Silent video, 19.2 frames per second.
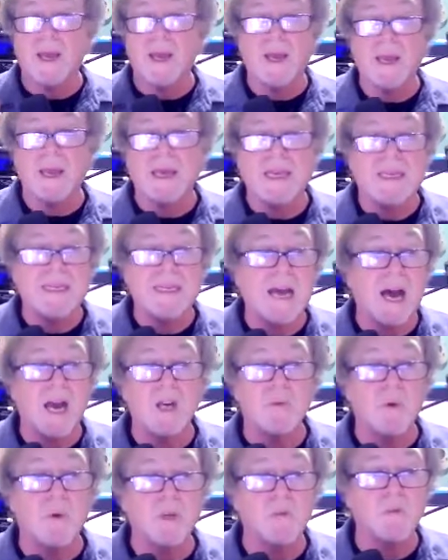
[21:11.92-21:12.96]
he
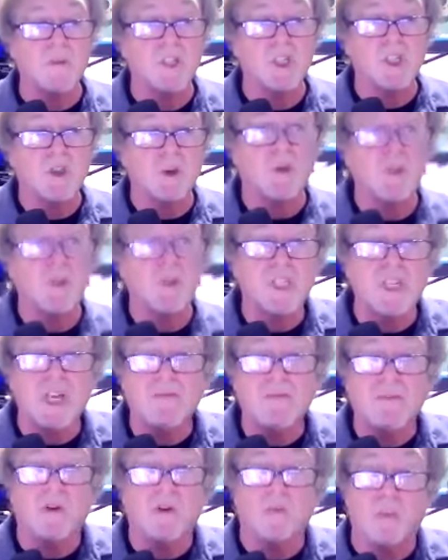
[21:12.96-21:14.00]
died when he was
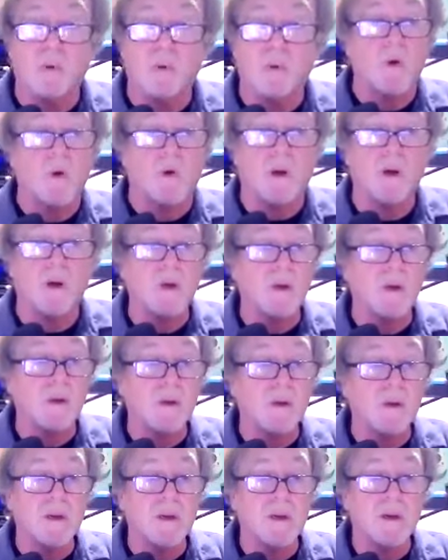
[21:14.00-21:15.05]
37, broke,
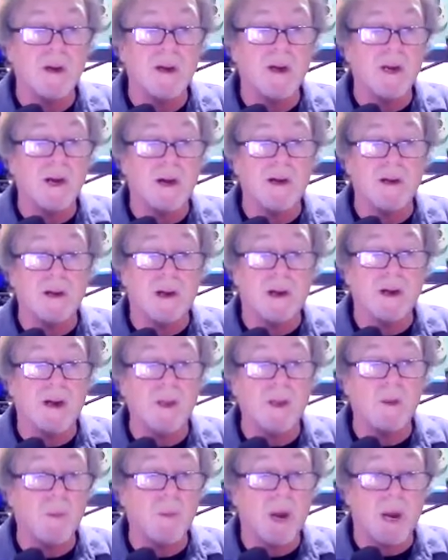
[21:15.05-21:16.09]

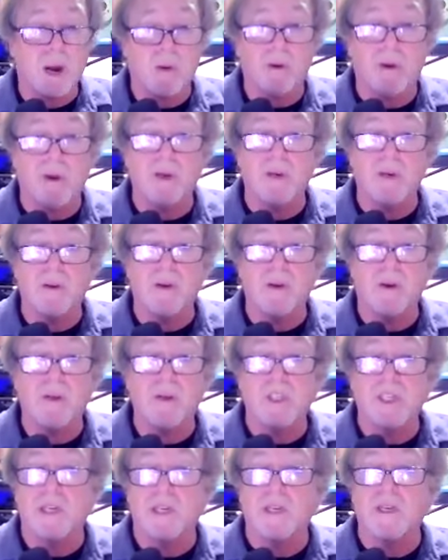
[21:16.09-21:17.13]
on the Bowery, New York
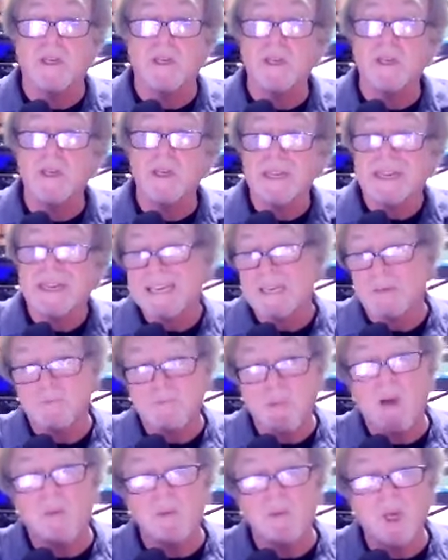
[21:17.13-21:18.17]
City. He
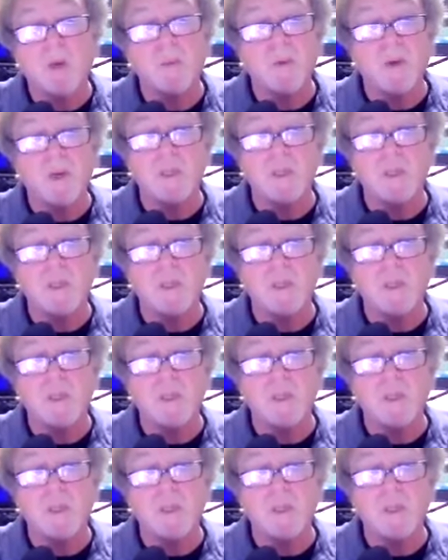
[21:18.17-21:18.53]
probably committed